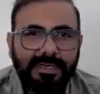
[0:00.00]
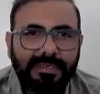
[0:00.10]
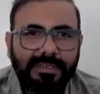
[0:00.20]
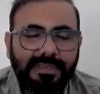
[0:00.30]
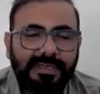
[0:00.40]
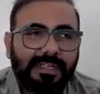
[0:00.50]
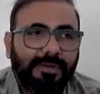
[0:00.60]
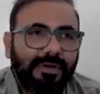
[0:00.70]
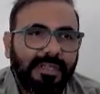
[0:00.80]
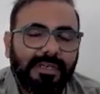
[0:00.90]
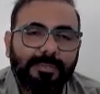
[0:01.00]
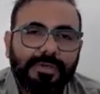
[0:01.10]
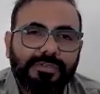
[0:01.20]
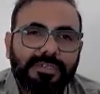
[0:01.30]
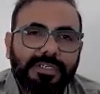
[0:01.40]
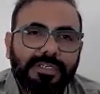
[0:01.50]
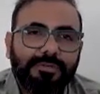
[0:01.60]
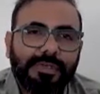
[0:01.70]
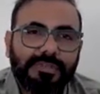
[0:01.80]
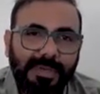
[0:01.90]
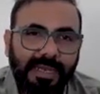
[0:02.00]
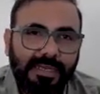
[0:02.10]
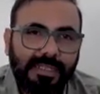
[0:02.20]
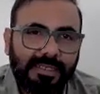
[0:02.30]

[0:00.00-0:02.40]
Recently got an opportunity to expand